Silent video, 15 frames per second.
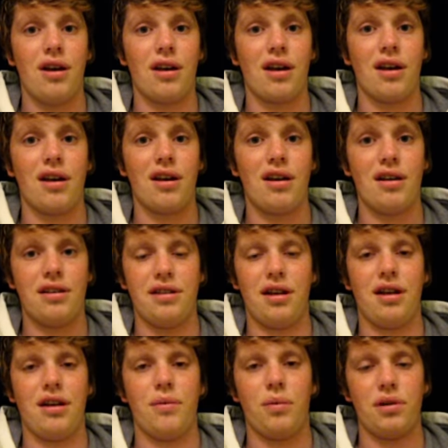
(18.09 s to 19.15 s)

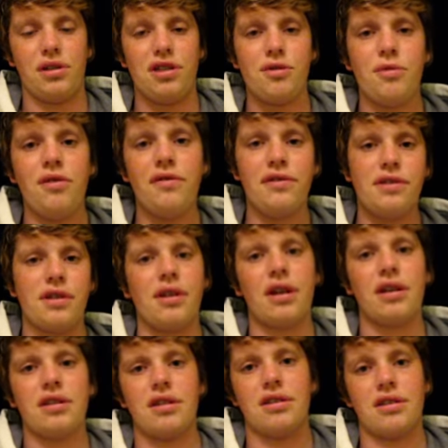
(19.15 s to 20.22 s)
I watched this movie
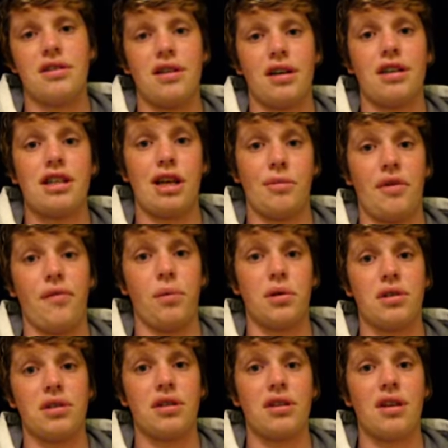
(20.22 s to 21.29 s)
tonight. It's the second time I've
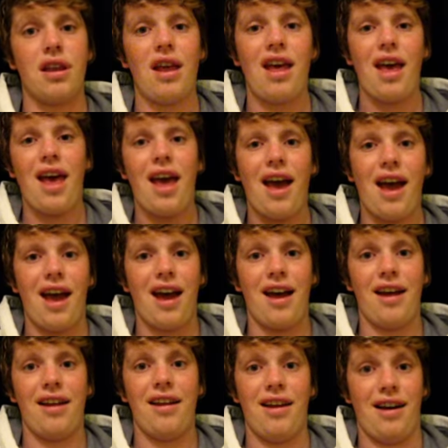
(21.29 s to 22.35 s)
watched it
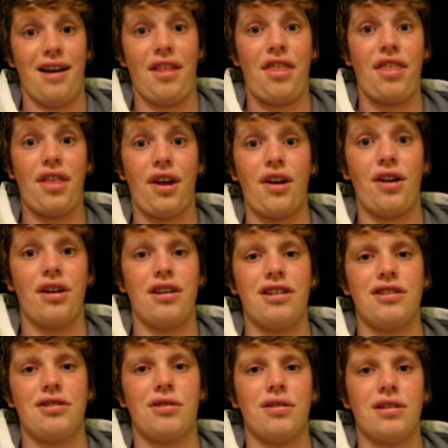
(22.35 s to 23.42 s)
and I thoroughly
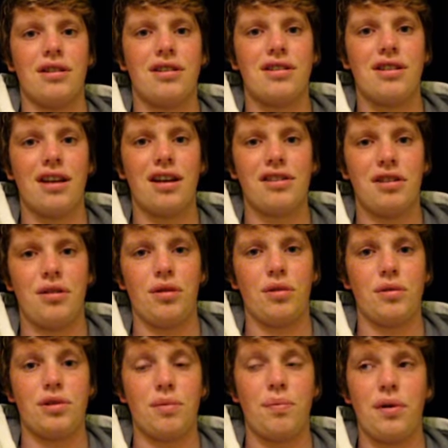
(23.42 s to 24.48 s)
enjoyed it. I actually thought it
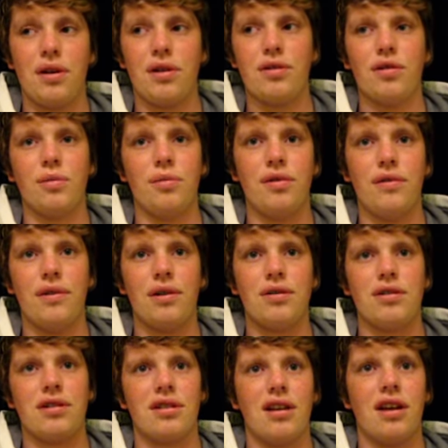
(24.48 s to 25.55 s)
was a pretty cool movie
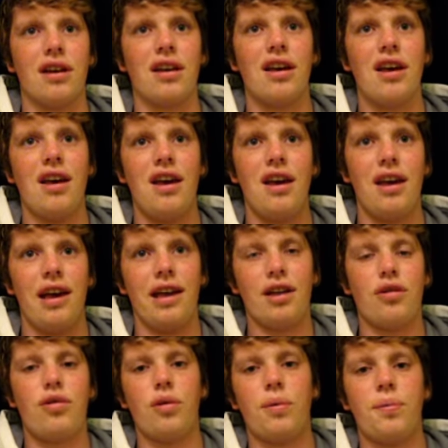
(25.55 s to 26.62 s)
because it like
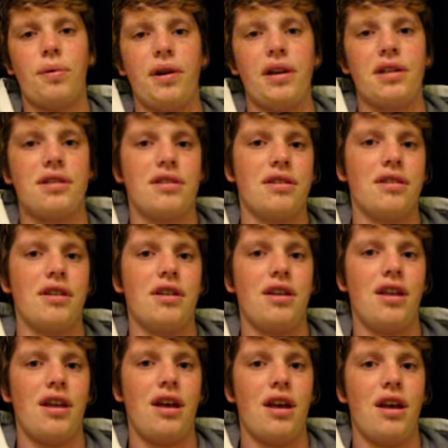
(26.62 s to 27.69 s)
incorporated